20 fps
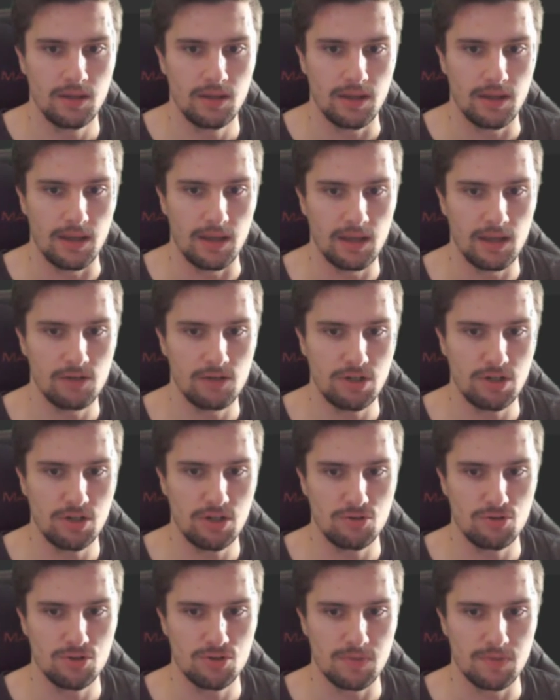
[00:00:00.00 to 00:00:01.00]
and we need
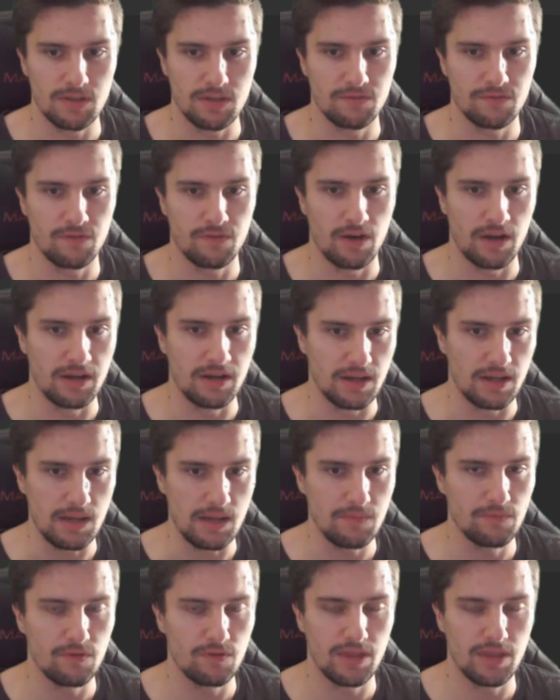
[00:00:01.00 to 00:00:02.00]
to specify a
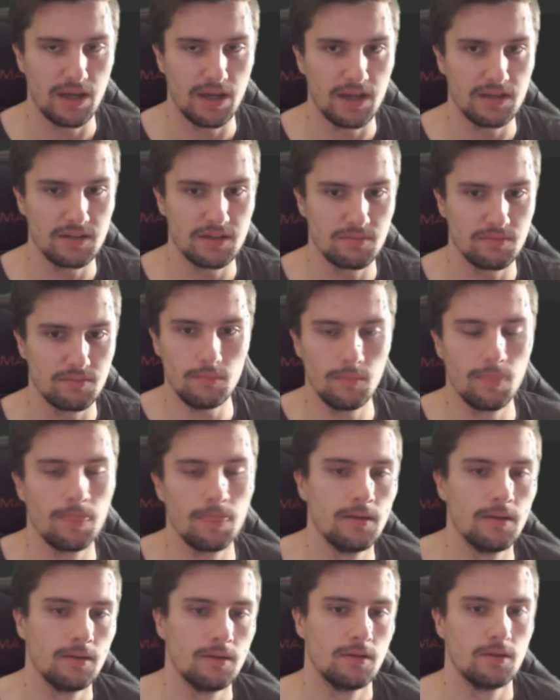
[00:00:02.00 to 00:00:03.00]
name for that.
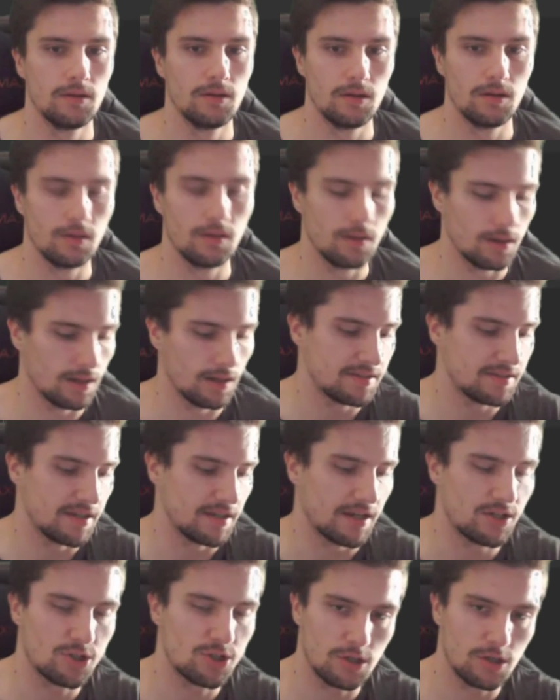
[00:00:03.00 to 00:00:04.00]
Let's
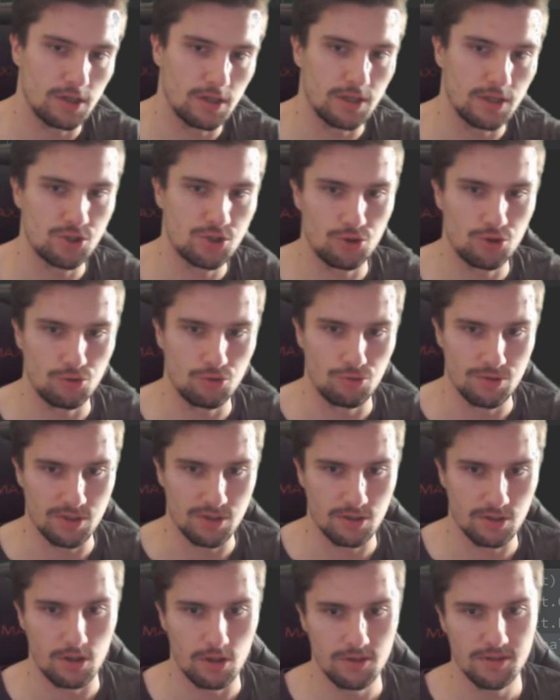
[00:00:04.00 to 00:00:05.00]
actually choose a
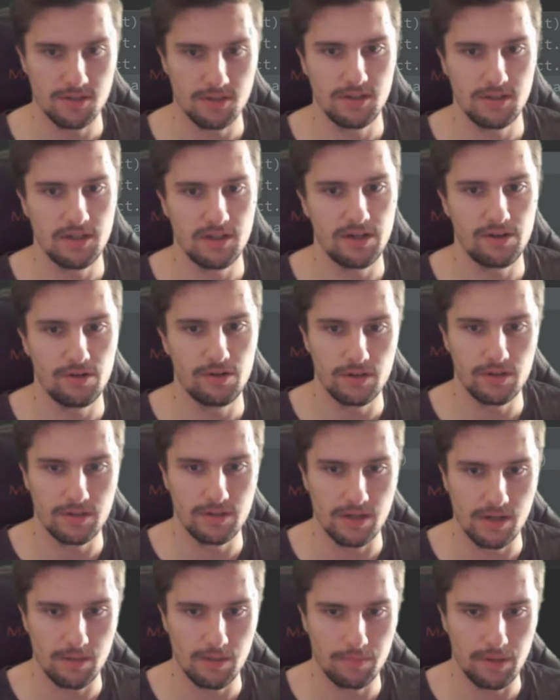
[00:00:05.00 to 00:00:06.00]
constant here,
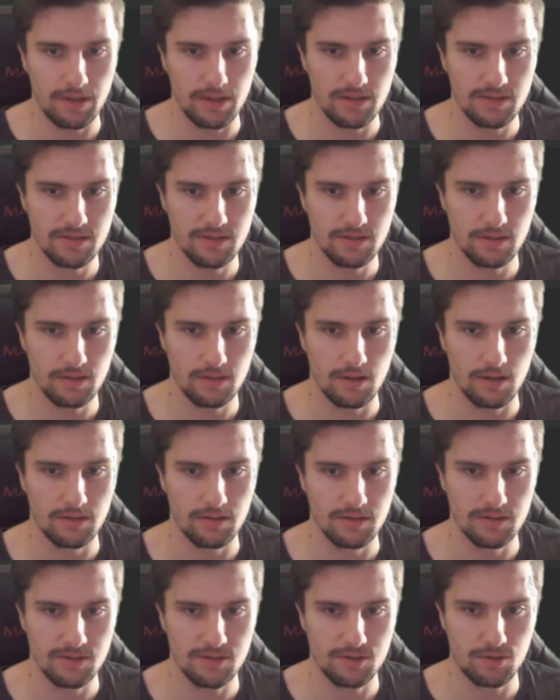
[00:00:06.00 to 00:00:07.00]
database
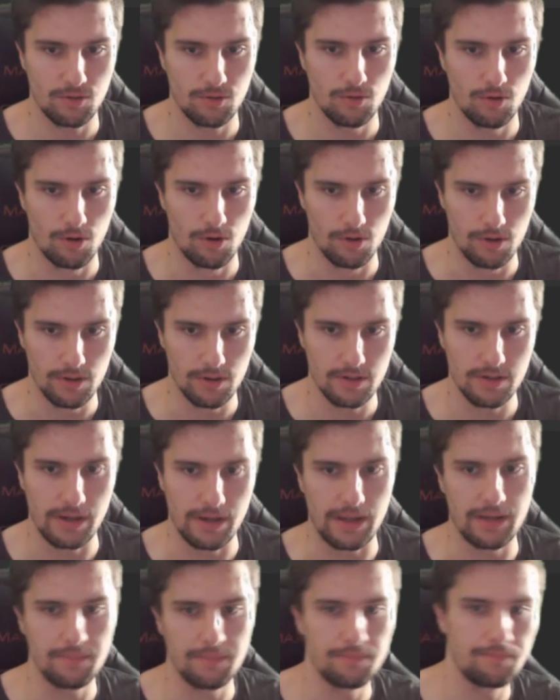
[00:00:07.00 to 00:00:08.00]
underscore
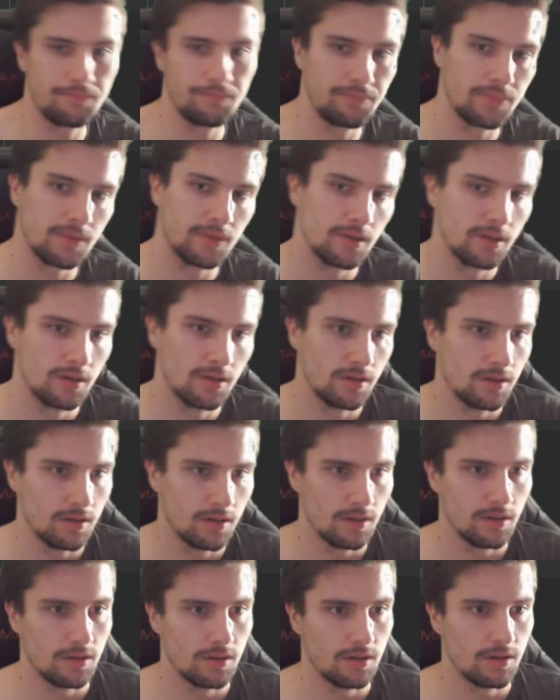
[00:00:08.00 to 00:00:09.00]
name.
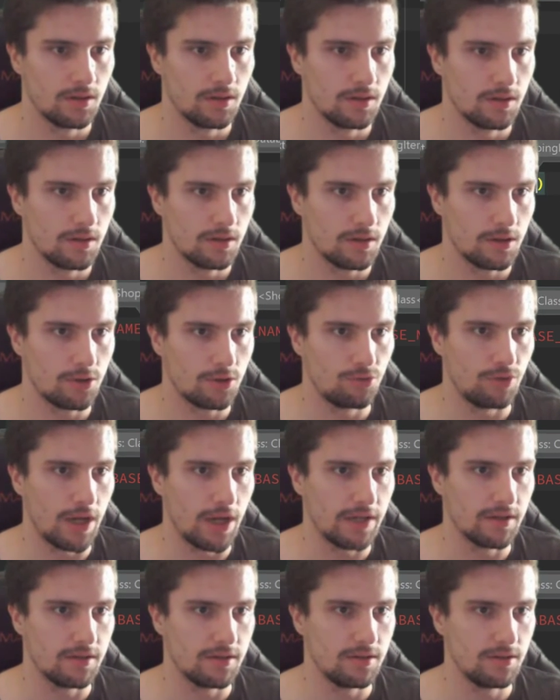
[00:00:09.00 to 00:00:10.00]

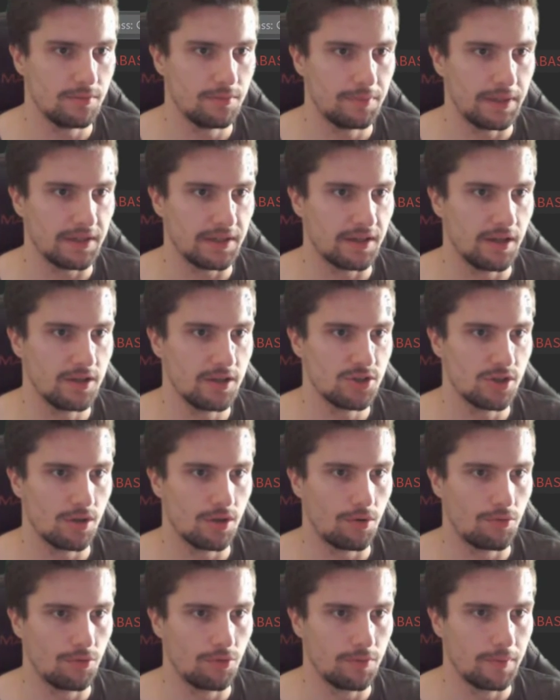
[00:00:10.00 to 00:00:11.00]
Create a new package in
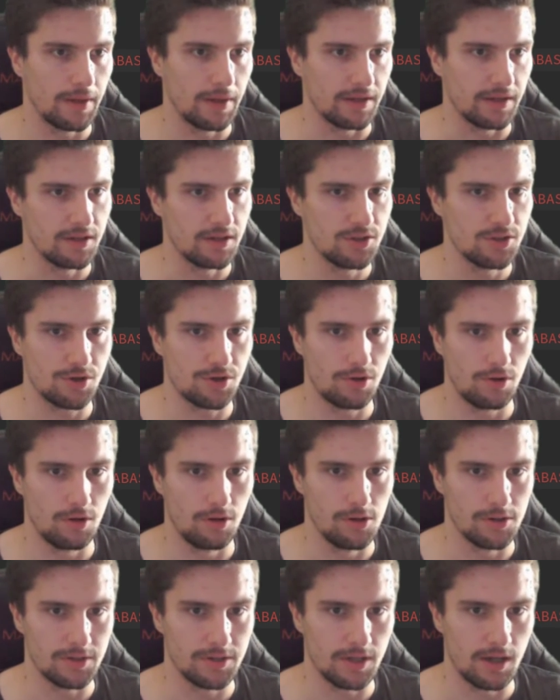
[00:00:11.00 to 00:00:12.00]
our root package
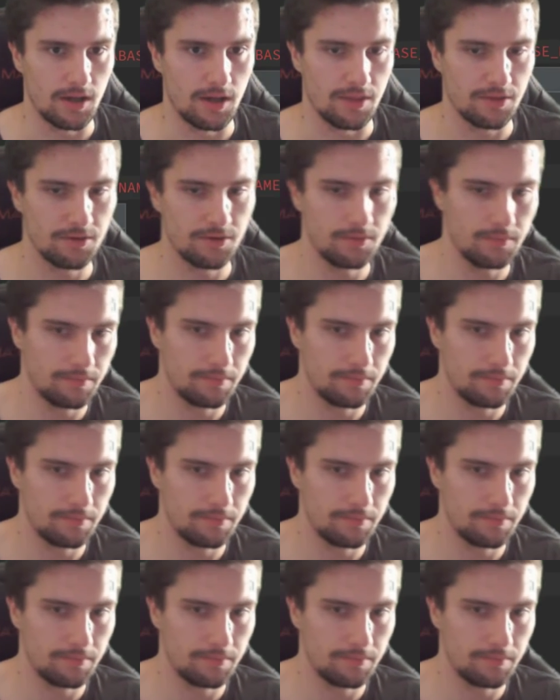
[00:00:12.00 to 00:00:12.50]
called other,